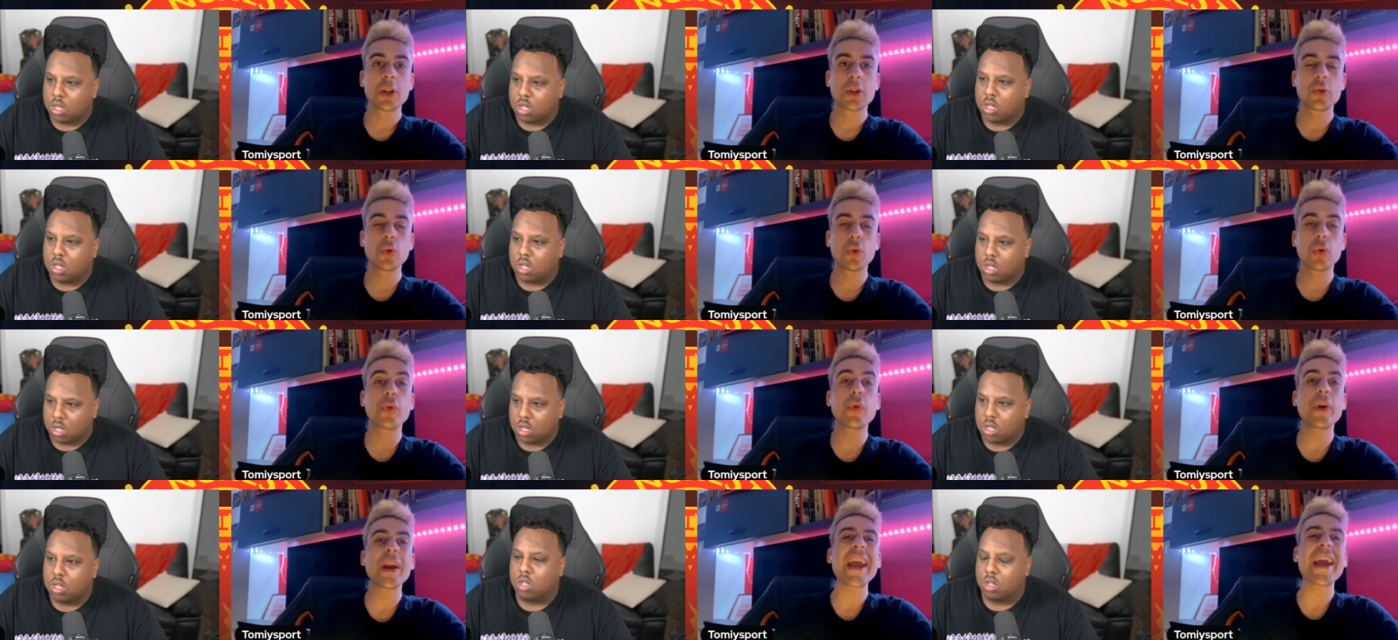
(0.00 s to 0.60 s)
Speaker 1: to
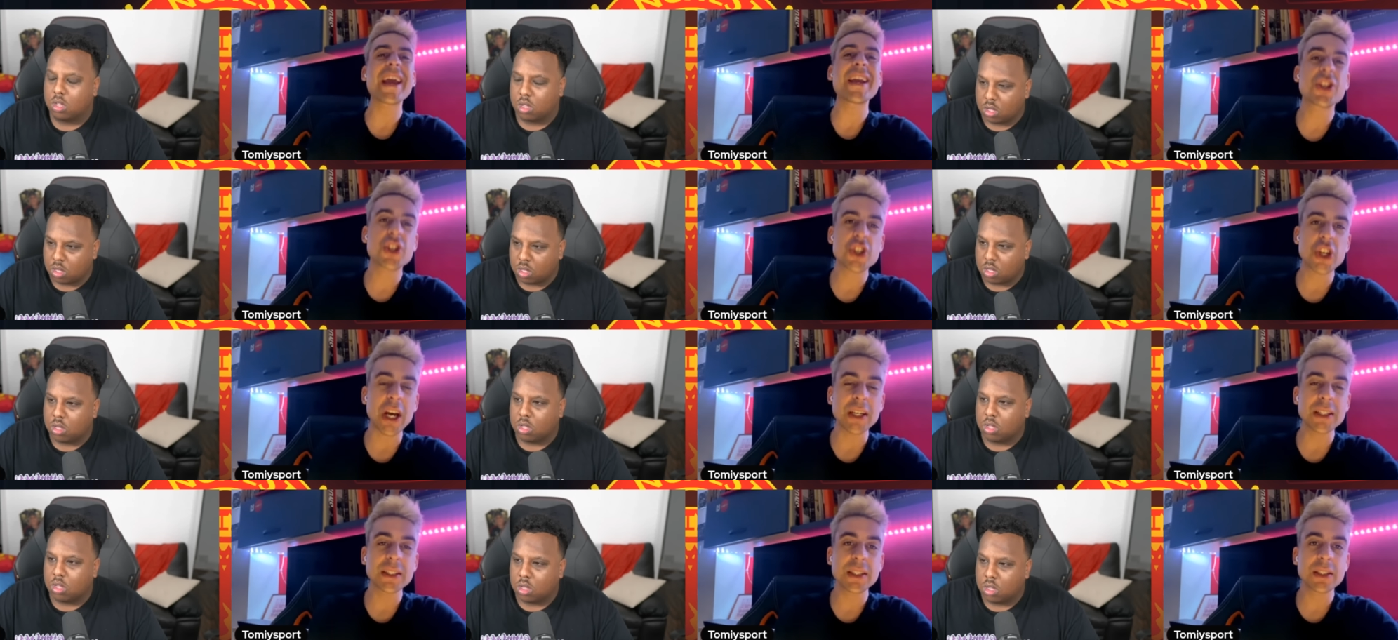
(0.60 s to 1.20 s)
create
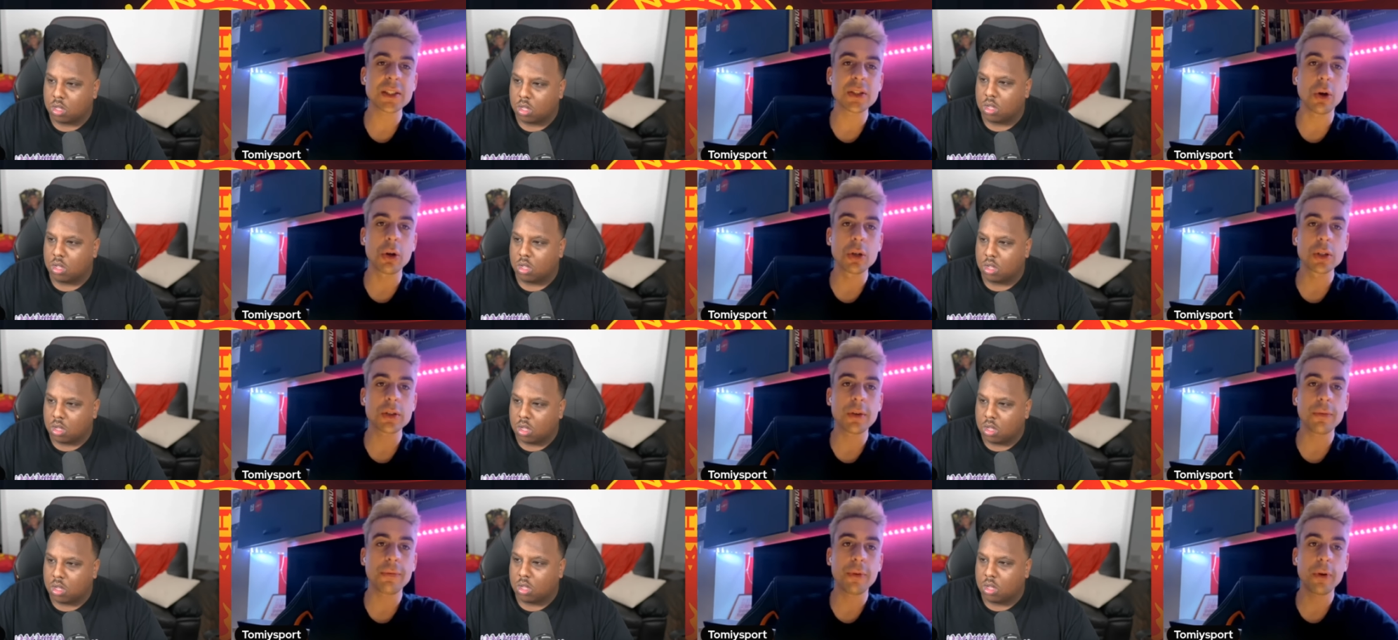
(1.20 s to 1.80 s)
chances
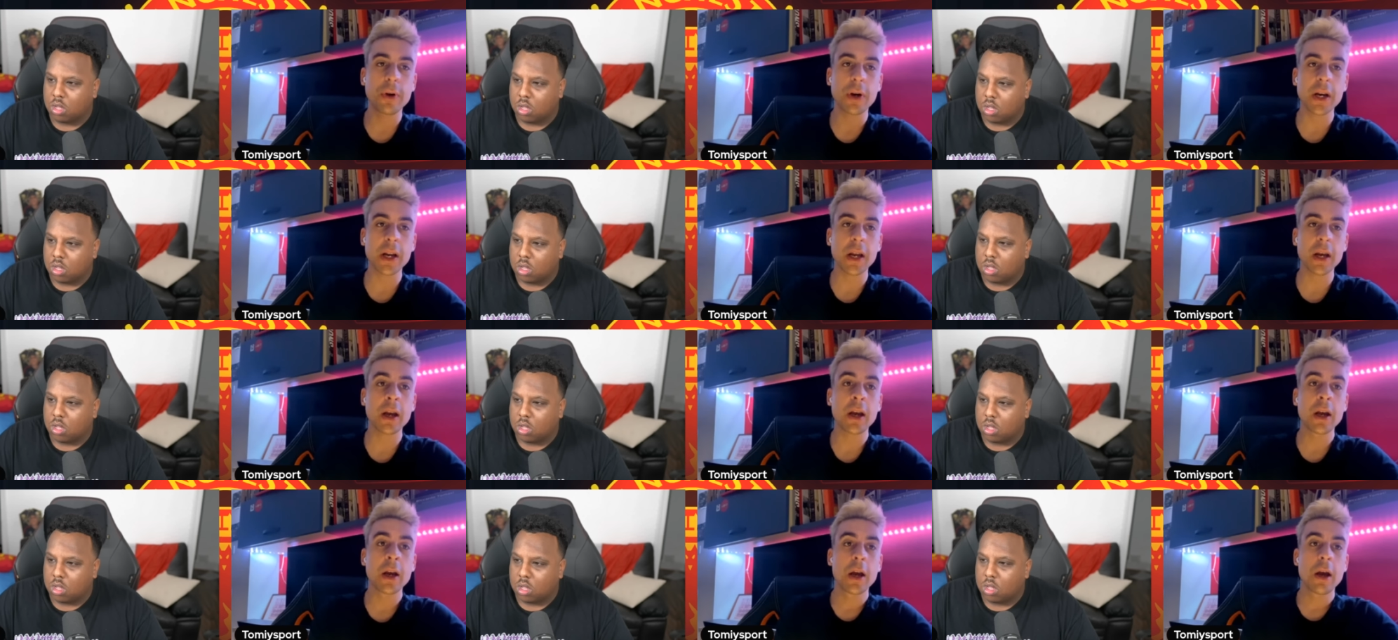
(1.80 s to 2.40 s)
also for
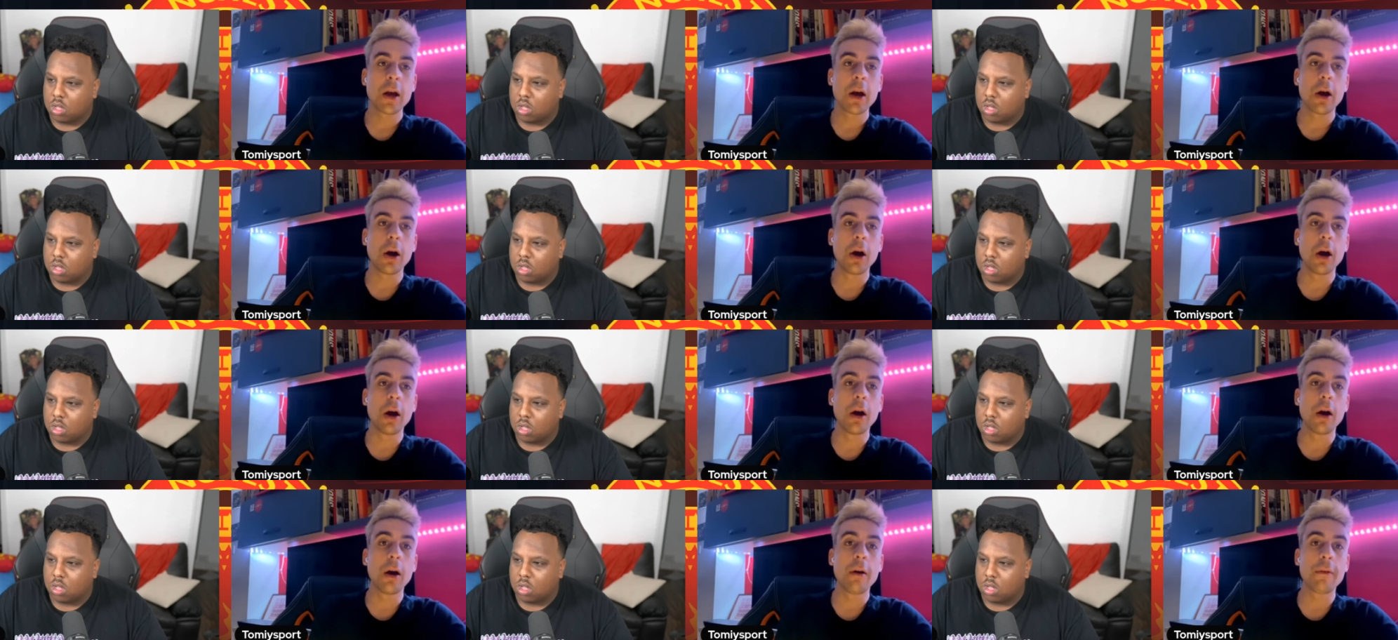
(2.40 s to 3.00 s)
the
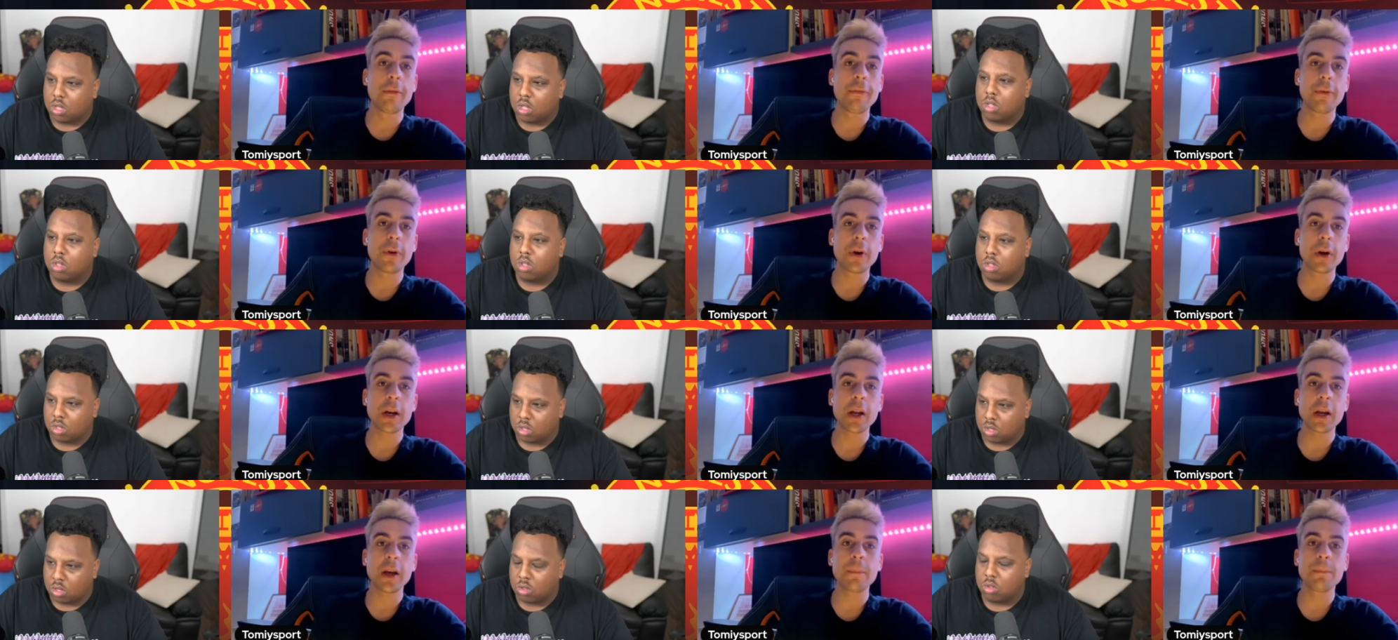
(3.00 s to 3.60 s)
uh,
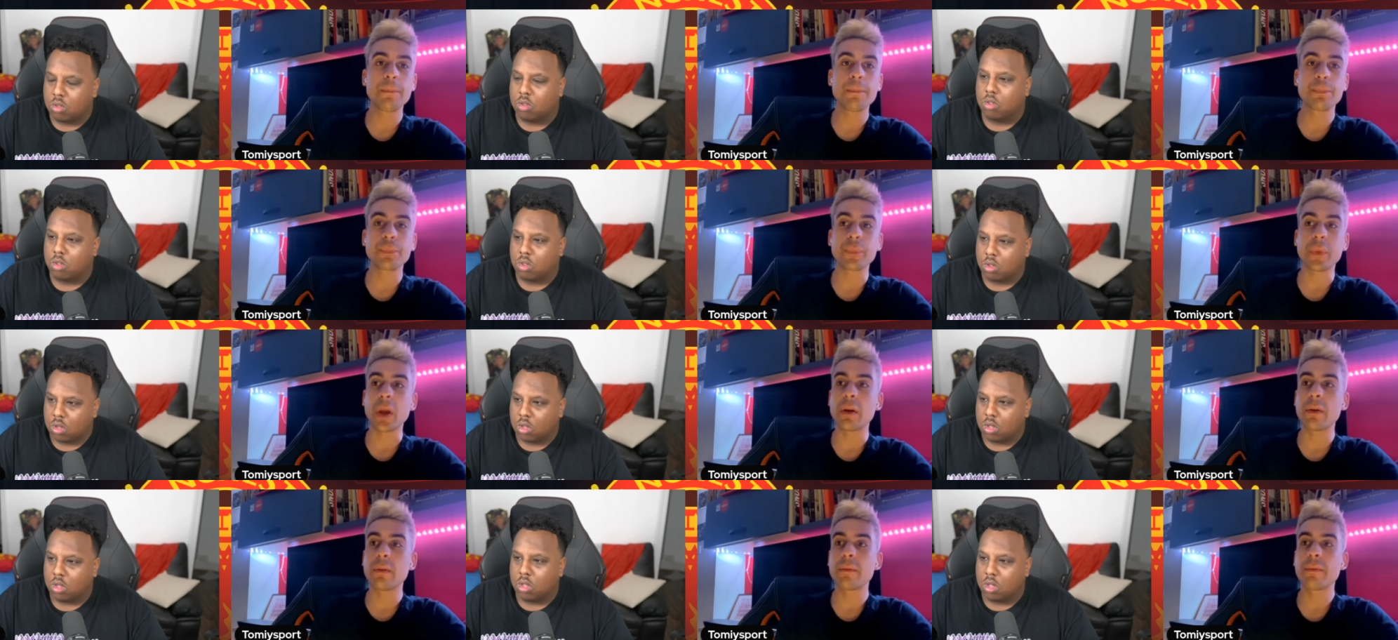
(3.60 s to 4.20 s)
for the
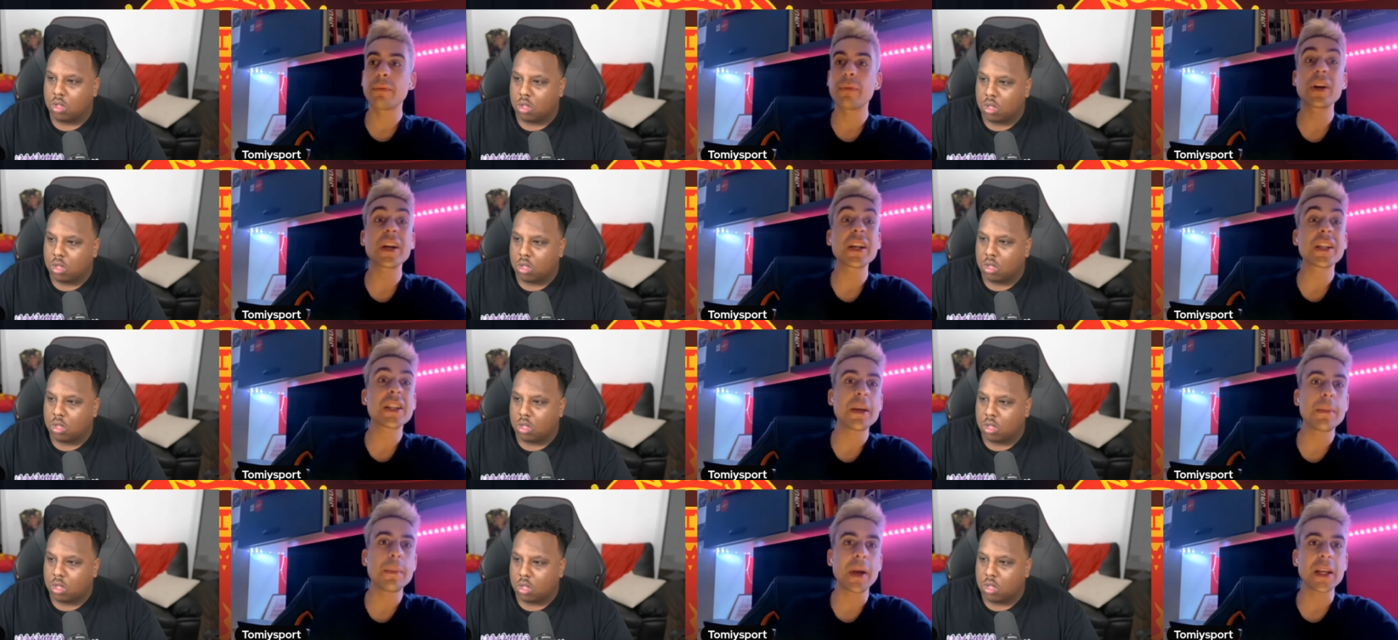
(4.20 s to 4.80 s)
um, for the
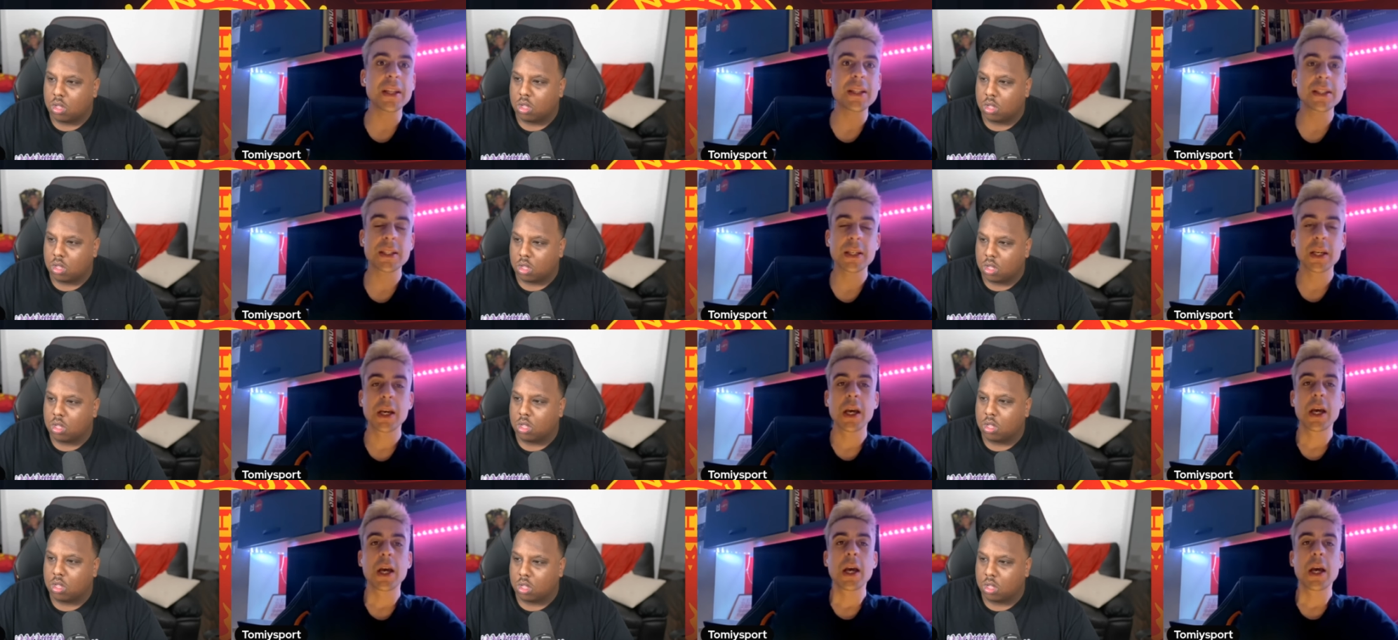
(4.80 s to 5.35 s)
teammates.